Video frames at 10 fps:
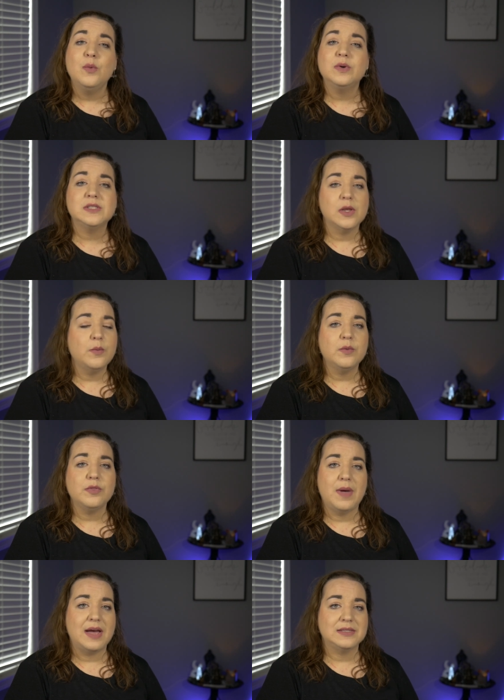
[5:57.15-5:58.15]
with someone with
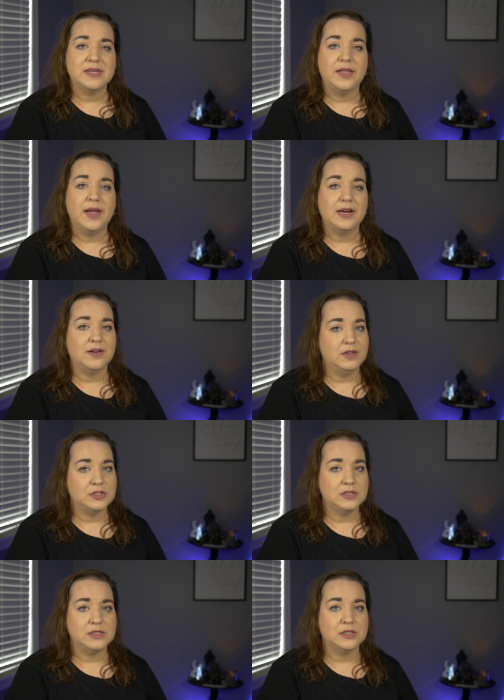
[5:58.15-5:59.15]
mast cell
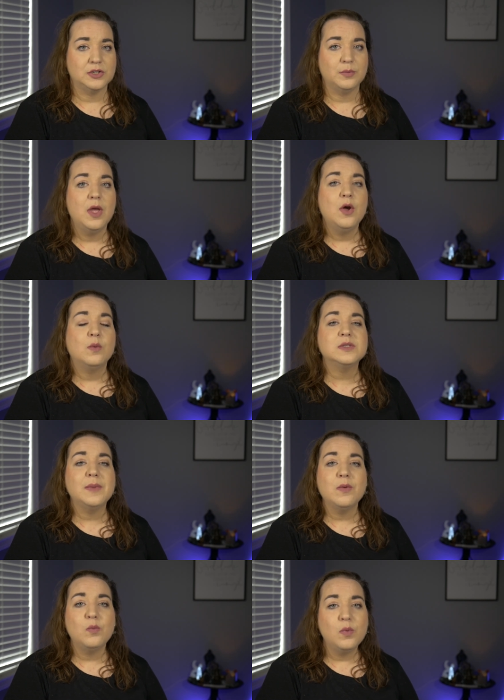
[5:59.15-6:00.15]
activation syndrome was
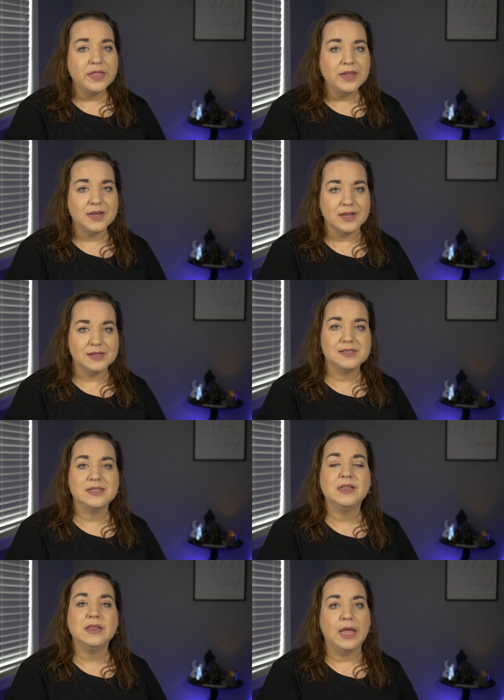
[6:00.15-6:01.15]
my willingness
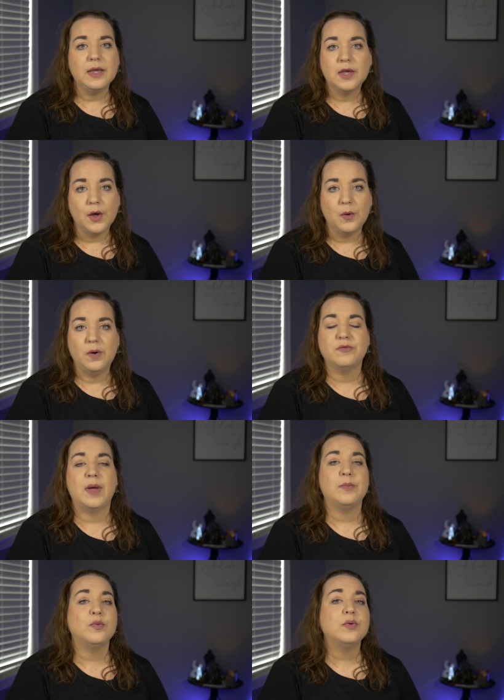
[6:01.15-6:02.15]
to let go of
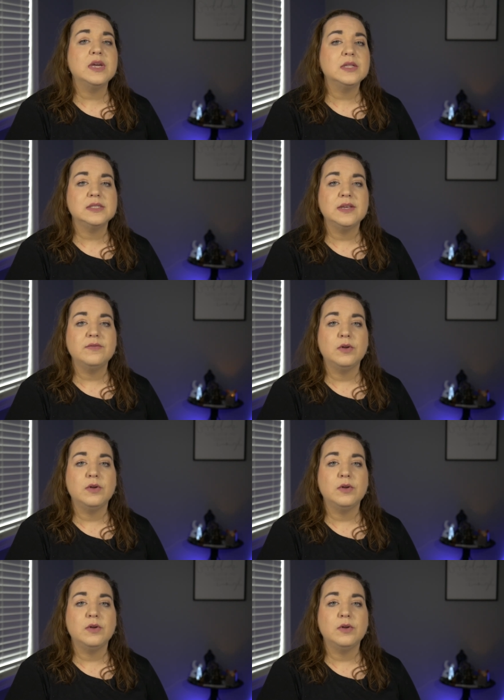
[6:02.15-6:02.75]
my preconceived